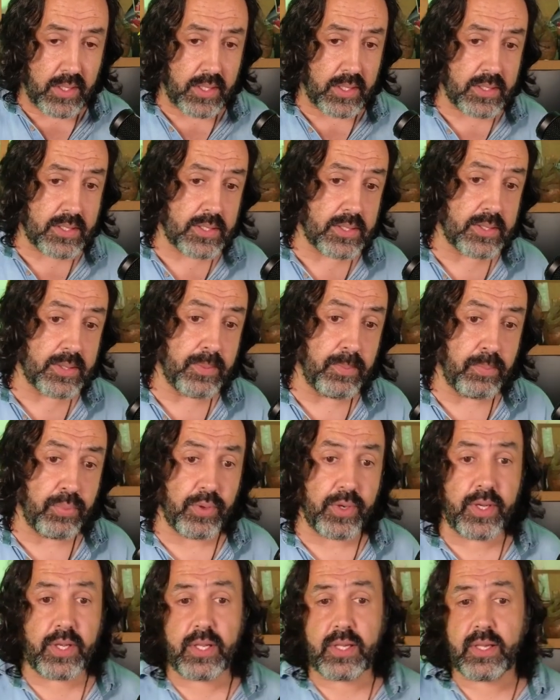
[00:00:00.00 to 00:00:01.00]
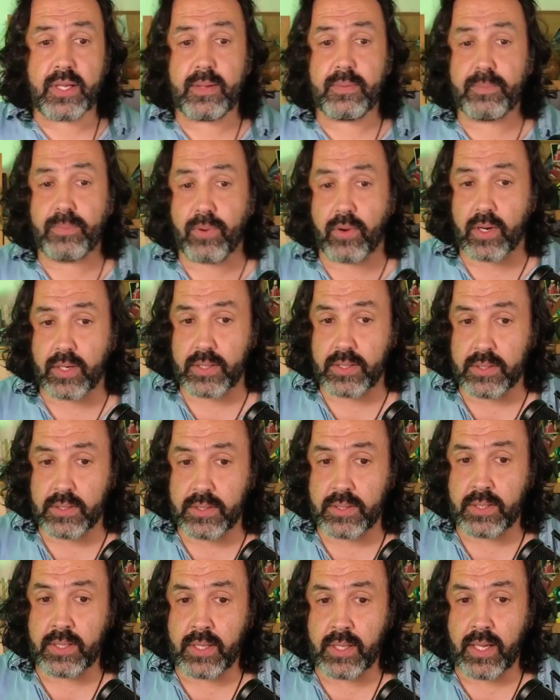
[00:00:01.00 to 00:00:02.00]
it's pretty
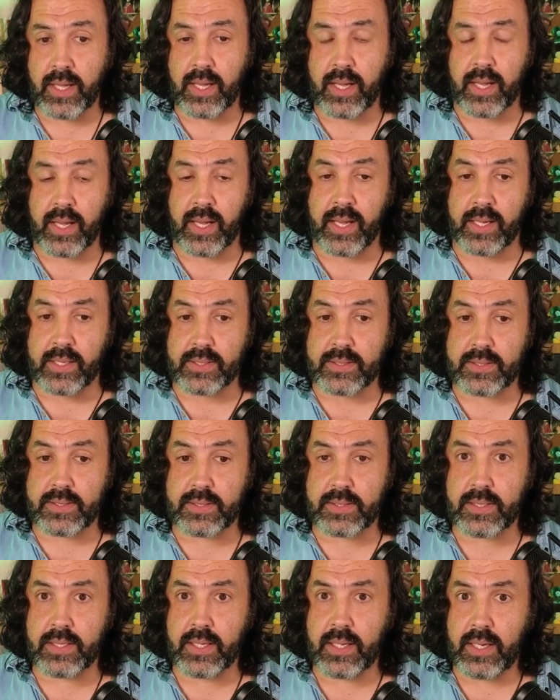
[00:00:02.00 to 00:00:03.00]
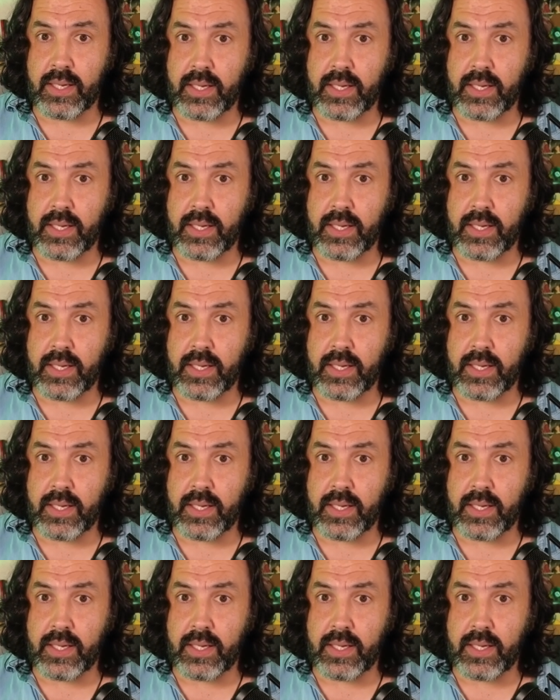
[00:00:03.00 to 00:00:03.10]
important as